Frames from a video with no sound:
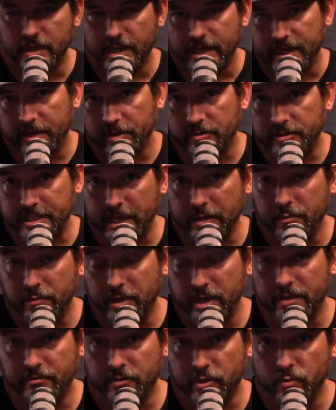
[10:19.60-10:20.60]
It'll say
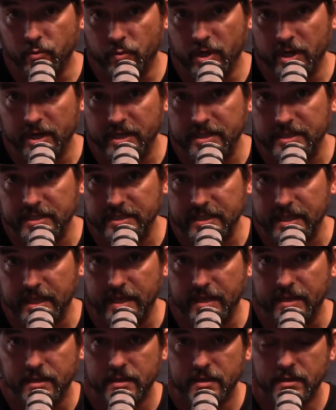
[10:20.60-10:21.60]
whatever you want it to
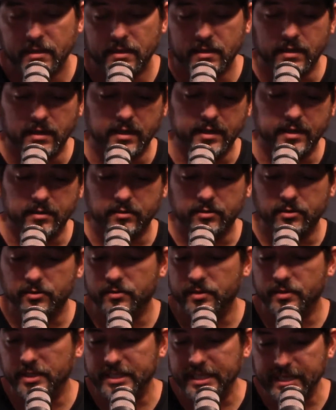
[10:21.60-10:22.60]
say. It'll
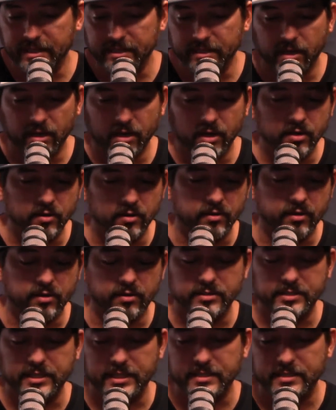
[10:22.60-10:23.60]
do a ding dong, or
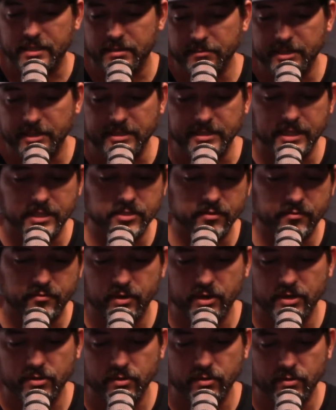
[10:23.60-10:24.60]
it'll say somebody's at your
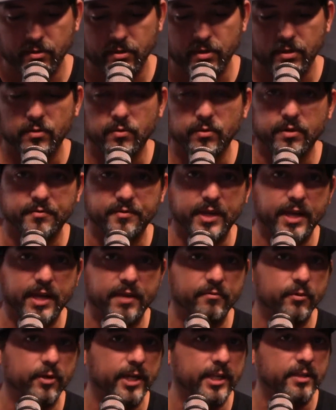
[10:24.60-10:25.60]
front door. Or if you have
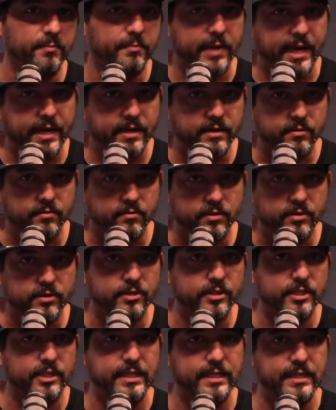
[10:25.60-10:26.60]
one at the back door,
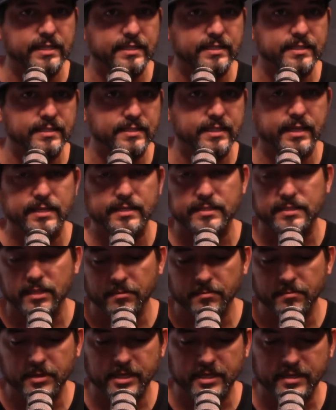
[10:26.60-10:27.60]
you can get it to say
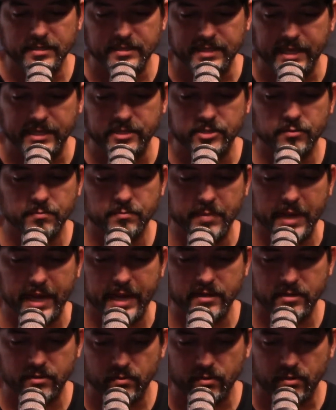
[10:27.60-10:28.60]
somebody is at your
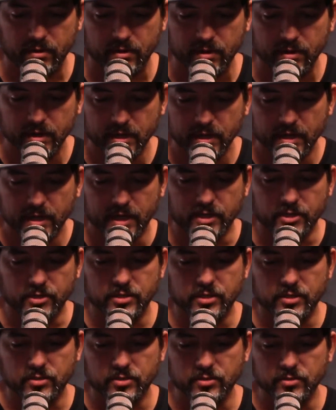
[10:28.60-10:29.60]
back door. And you
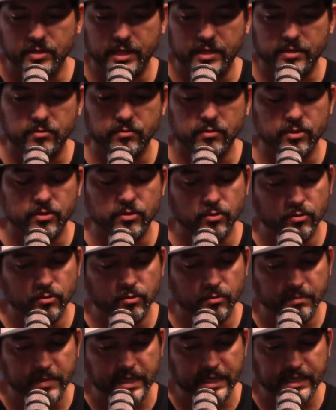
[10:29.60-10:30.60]
can do that through a Google
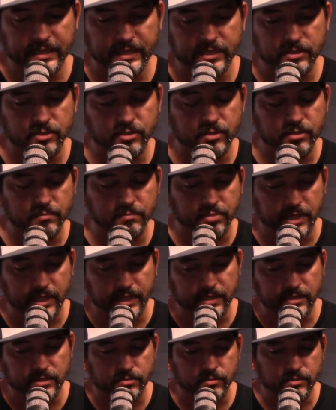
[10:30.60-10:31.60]
Mini that you can
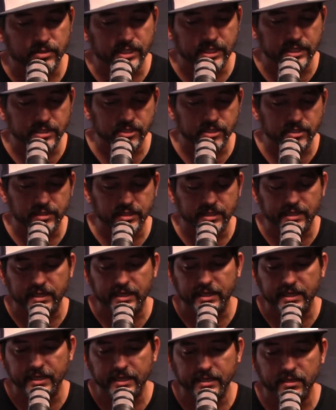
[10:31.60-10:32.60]
place strategically in
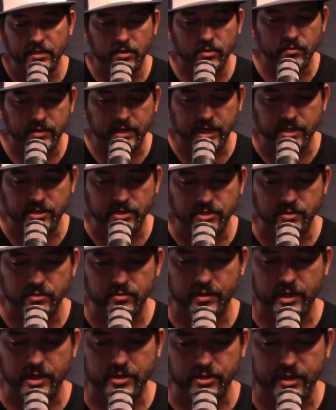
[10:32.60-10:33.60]
a hidden location
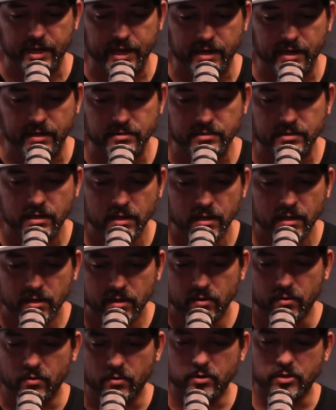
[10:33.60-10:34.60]
throughout your house.
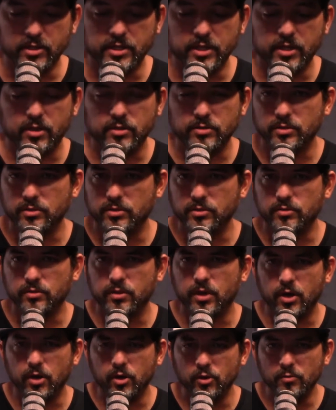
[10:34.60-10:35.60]
Or you can also do
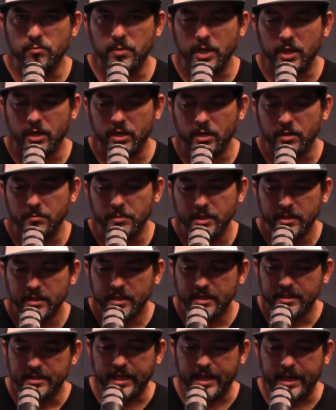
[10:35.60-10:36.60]
the Home Hub
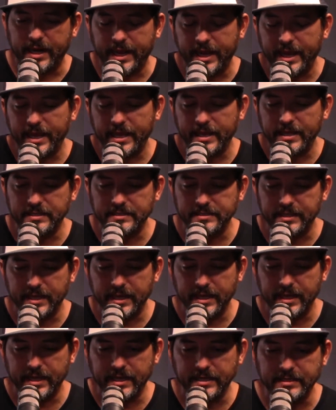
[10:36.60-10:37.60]
that has
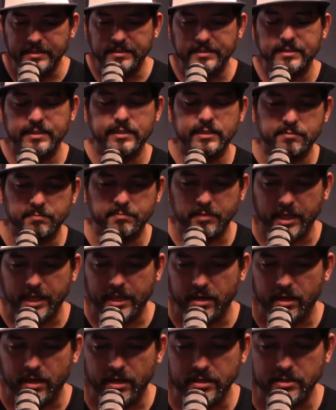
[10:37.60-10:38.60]
a
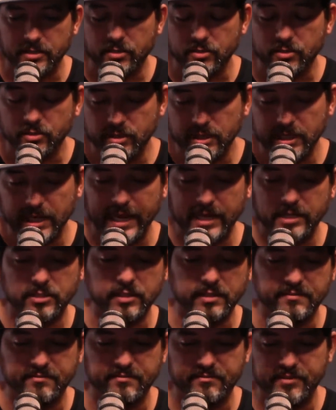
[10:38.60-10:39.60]
display on it so you can
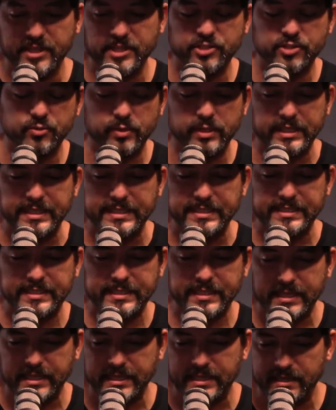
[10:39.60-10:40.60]
actually visually
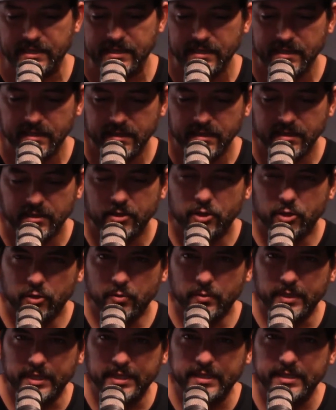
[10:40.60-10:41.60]
see
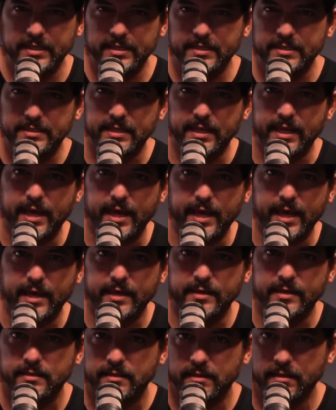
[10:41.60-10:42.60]
who is
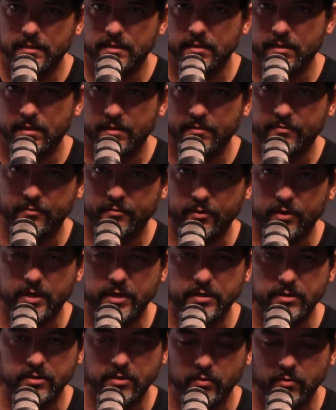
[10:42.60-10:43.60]
at the
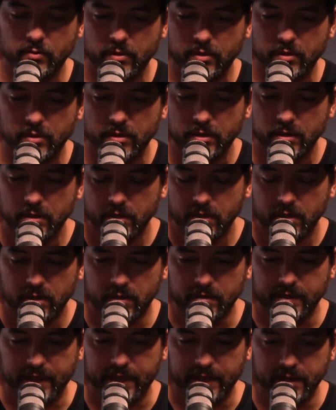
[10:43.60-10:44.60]
front door
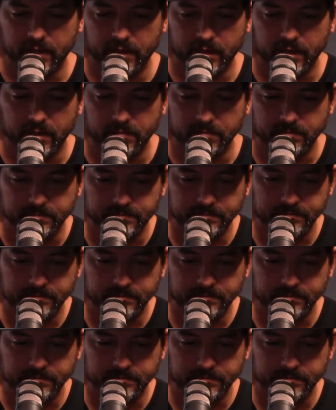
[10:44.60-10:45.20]
on that hub.